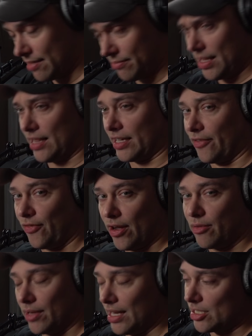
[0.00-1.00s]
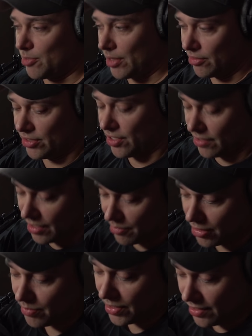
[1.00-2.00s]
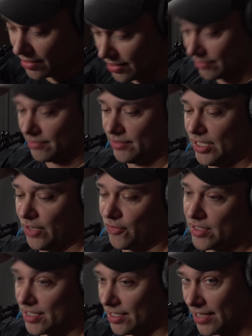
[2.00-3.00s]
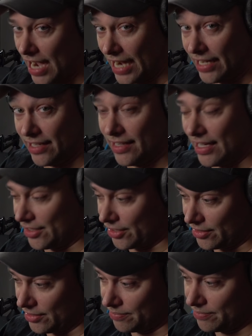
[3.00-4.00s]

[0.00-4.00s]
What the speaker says: Not like a fight where we're not speaking to each other anymore, but a difference in ideological